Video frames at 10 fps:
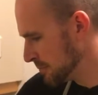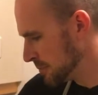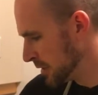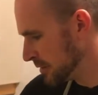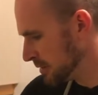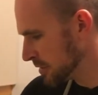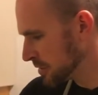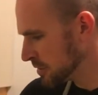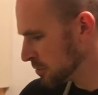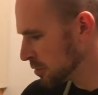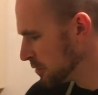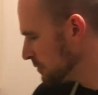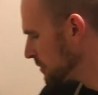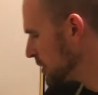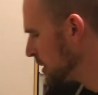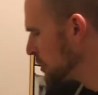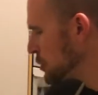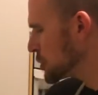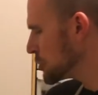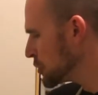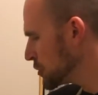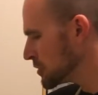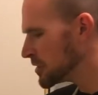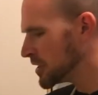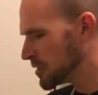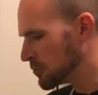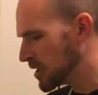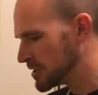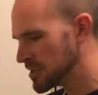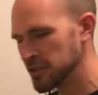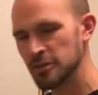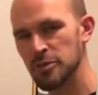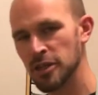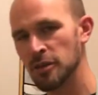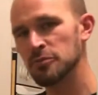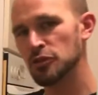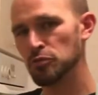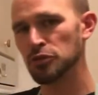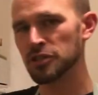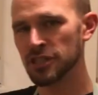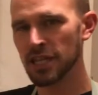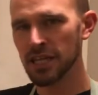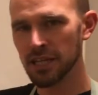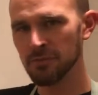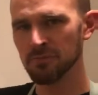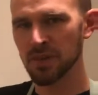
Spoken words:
right? And this just sort of ensures that the rice doesn't become super sticky.